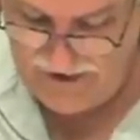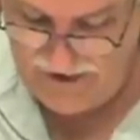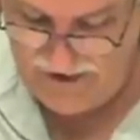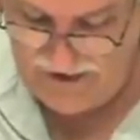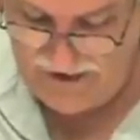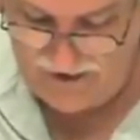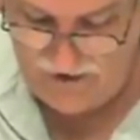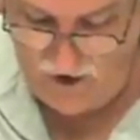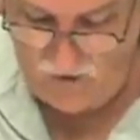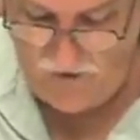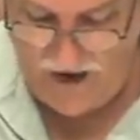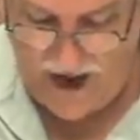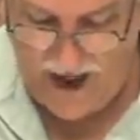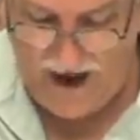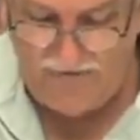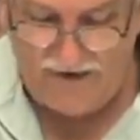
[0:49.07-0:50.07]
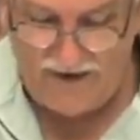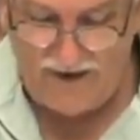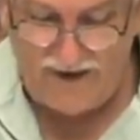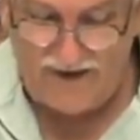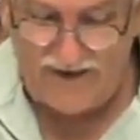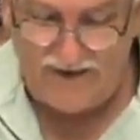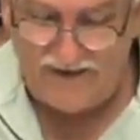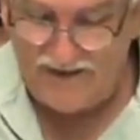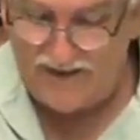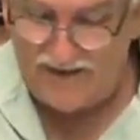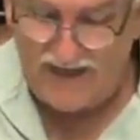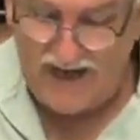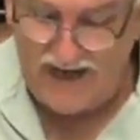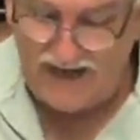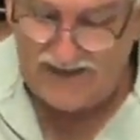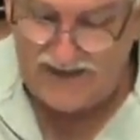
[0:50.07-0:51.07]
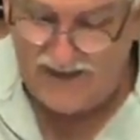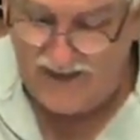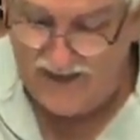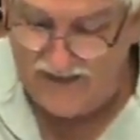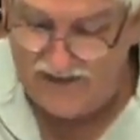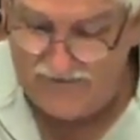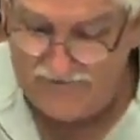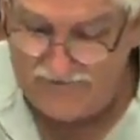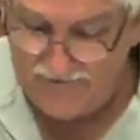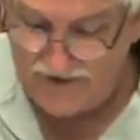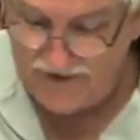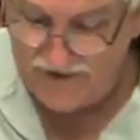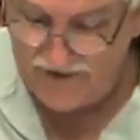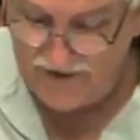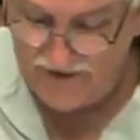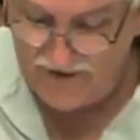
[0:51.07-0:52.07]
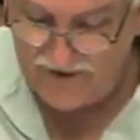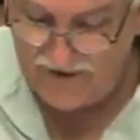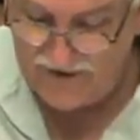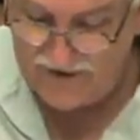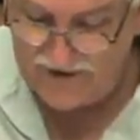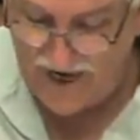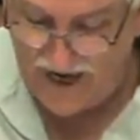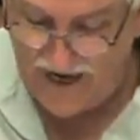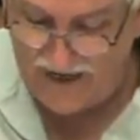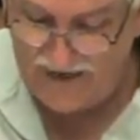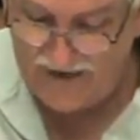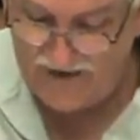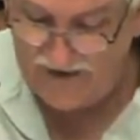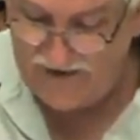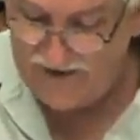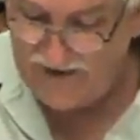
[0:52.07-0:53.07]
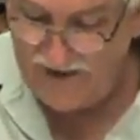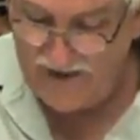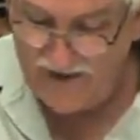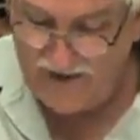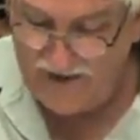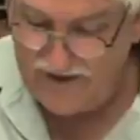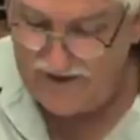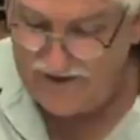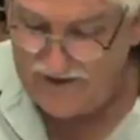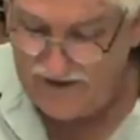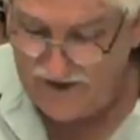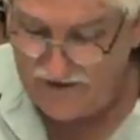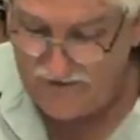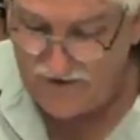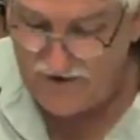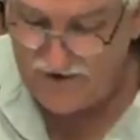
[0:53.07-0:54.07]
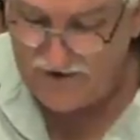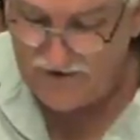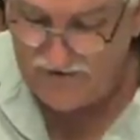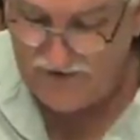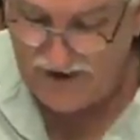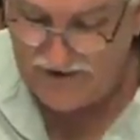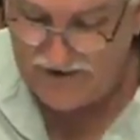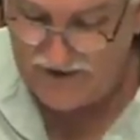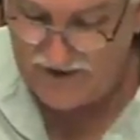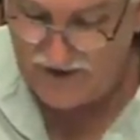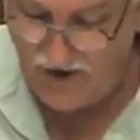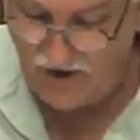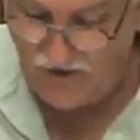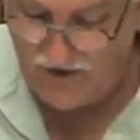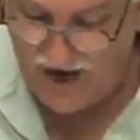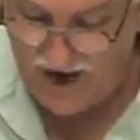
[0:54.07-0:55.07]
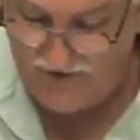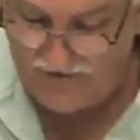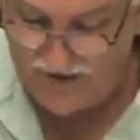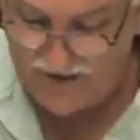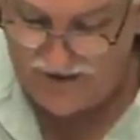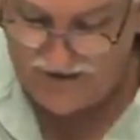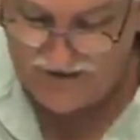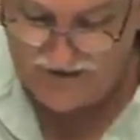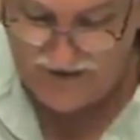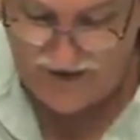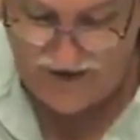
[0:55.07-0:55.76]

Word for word: Uh, no cavities. This guy is good. Look at look at his diet here. He's good. He's uh, fruits and veggies. No cavities.